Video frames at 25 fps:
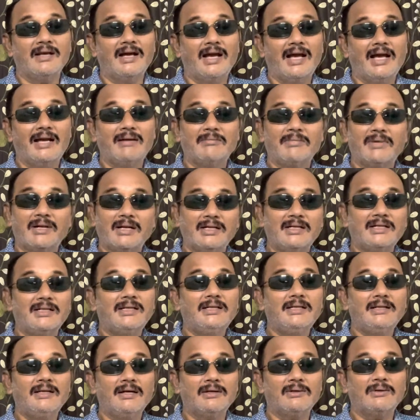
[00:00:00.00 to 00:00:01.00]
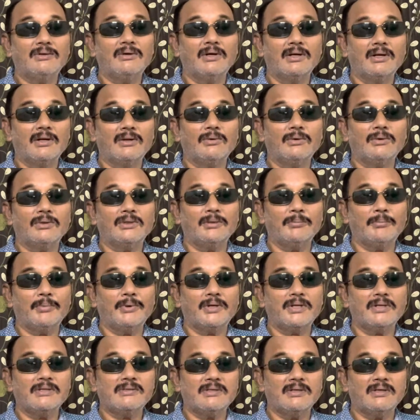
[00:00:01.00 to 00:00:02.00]
I am ready to undergo the
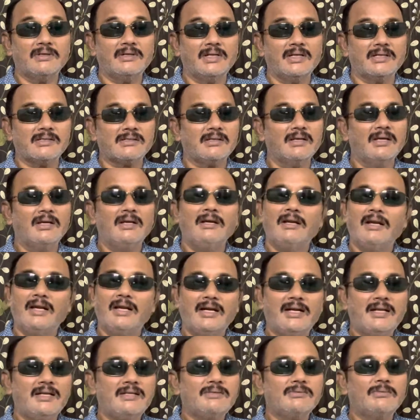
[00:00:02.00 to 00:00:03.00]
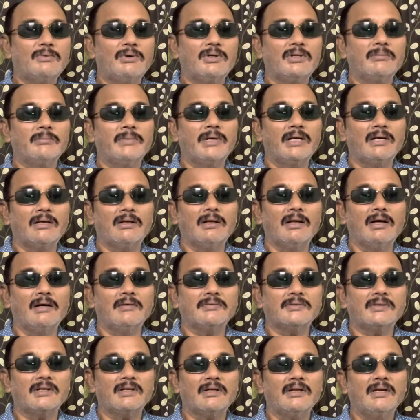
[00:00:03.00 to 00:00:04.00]
potency test. Let us go to medical
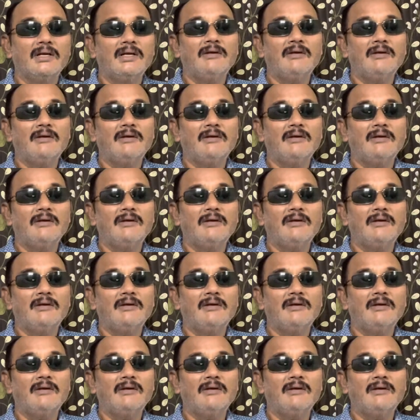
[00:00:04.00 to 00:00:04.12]
officer.